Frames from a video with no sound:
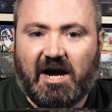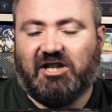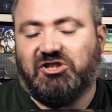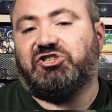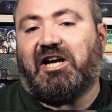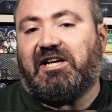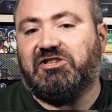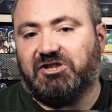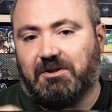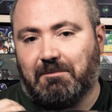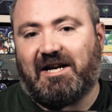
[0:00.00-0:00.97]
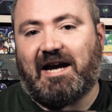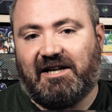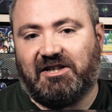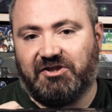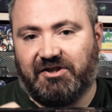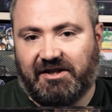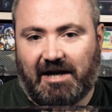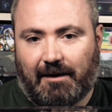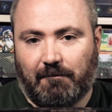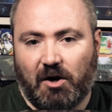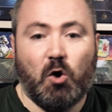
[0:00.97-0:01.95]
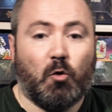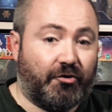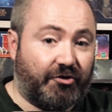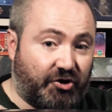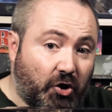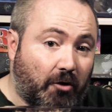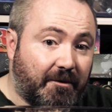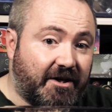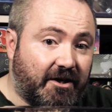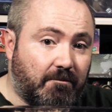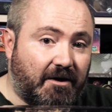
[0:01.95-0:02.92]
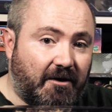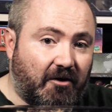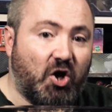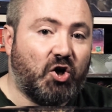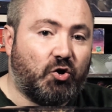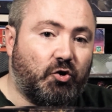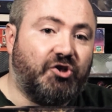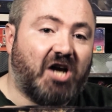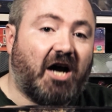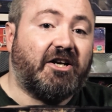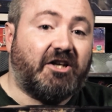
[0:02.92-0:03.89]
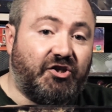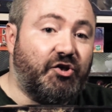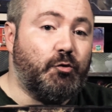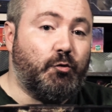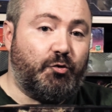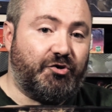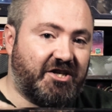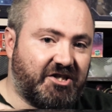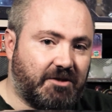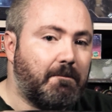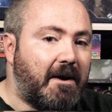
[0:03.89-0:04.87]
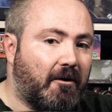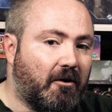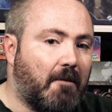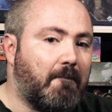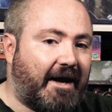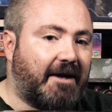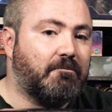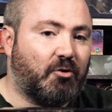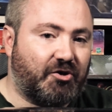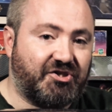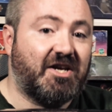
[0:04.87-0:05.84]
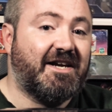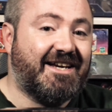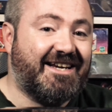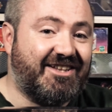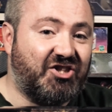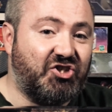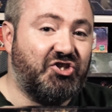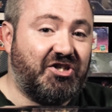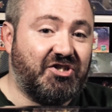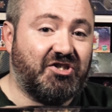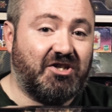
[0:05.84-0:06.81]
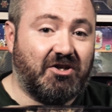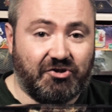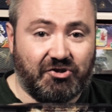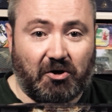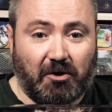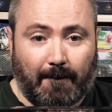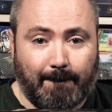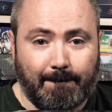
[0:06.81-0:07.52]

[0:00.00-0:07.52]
and changed the mechanics of the game, where the Terminator player could not use spare command points in the Gene Stealer's turn.